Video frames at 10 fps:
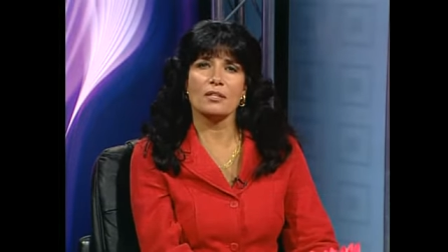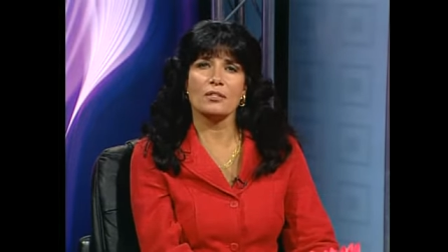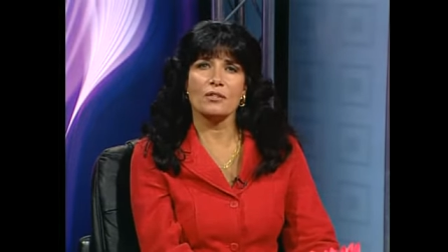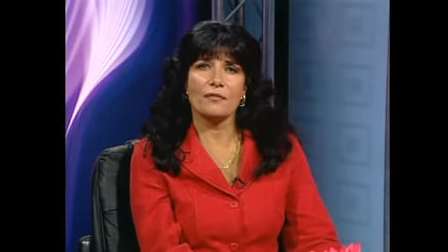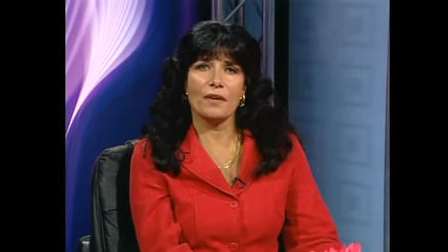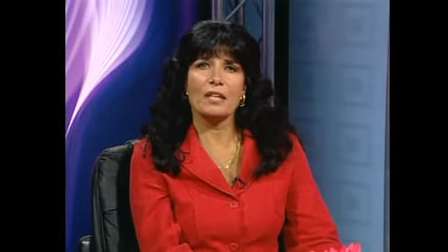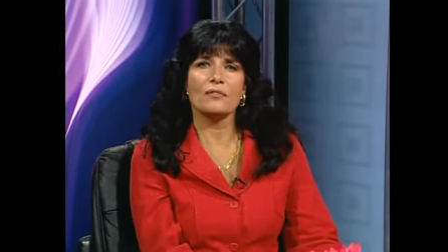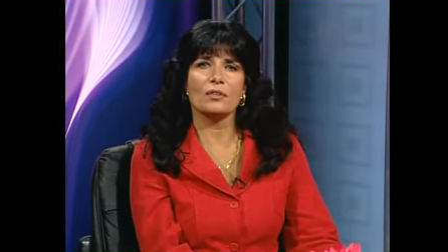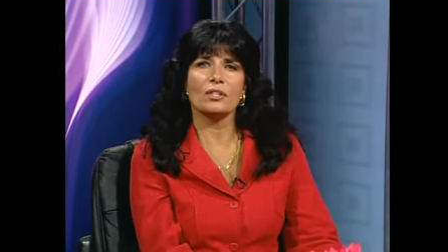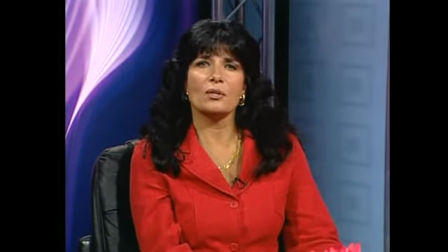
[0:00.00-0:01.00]
to the
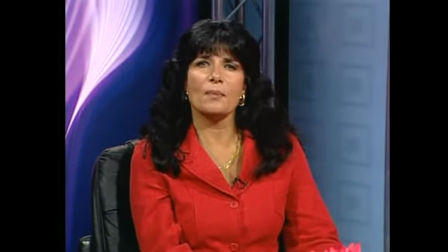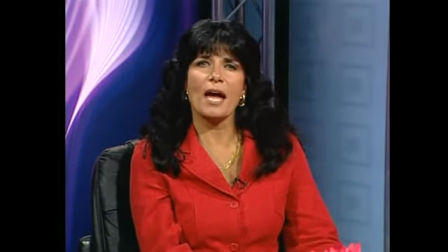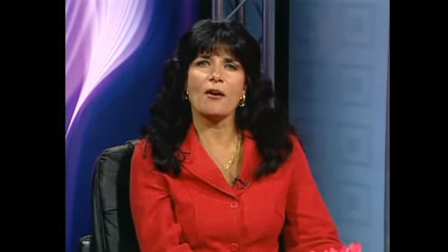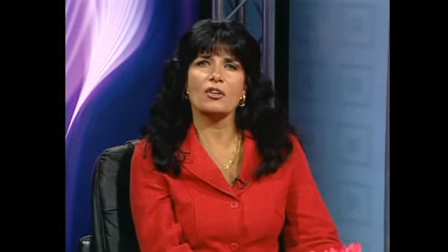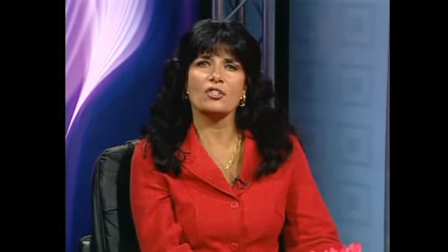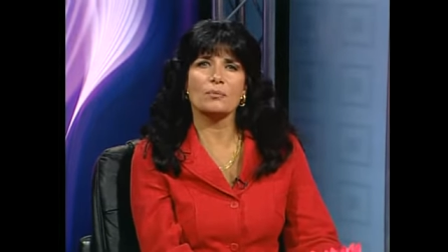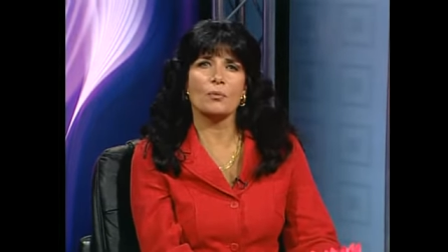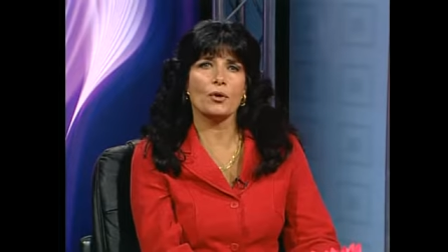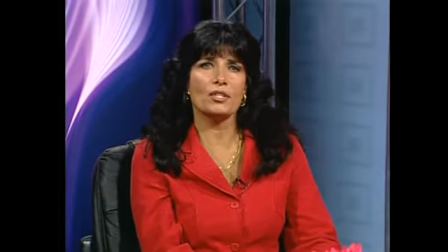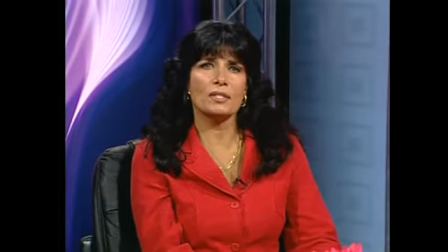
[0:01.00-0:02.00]
faithful in a parish in
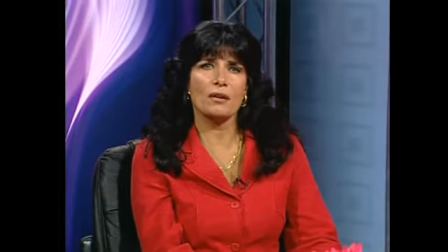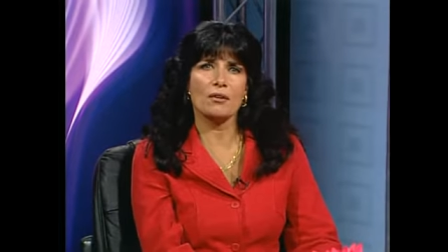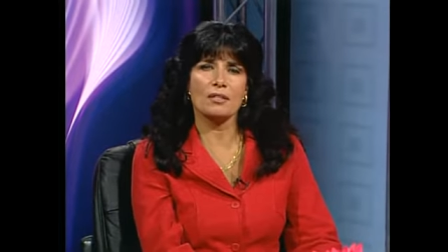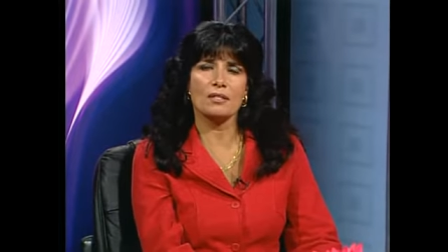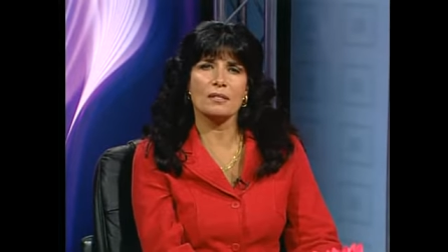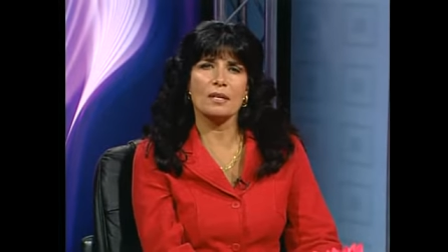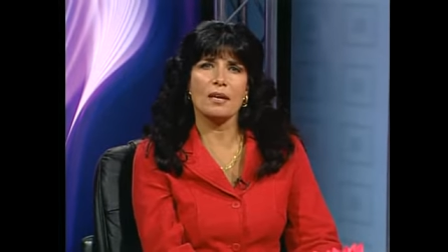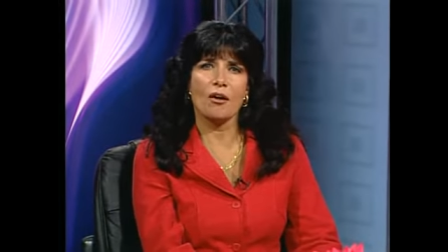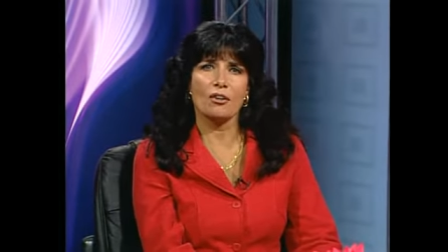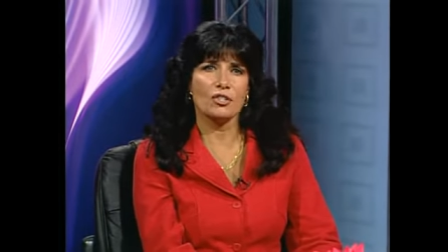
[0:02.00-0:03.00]
Buenos Aires,
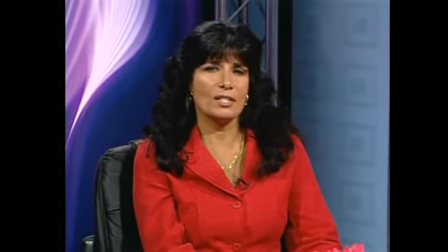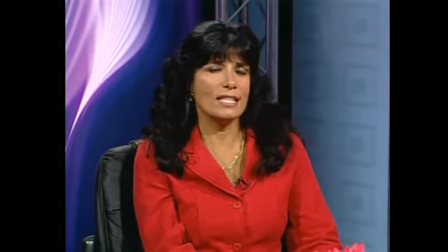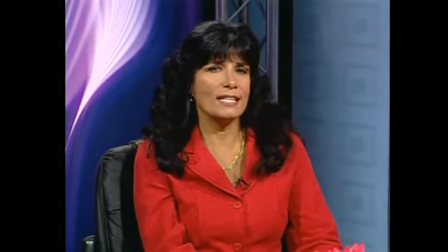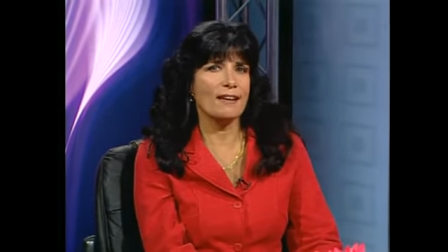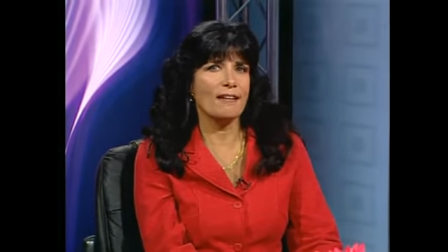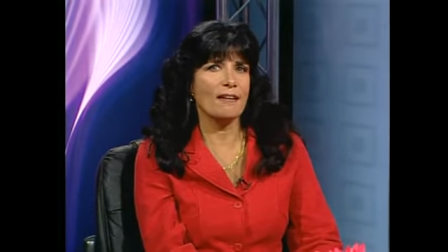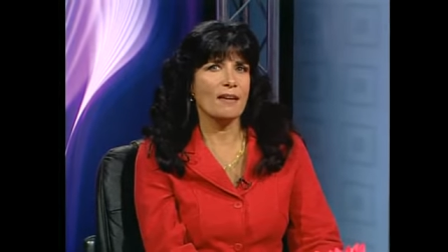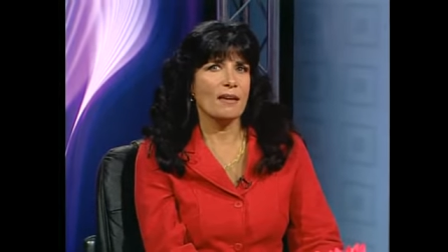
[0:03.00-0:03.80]
Argentina,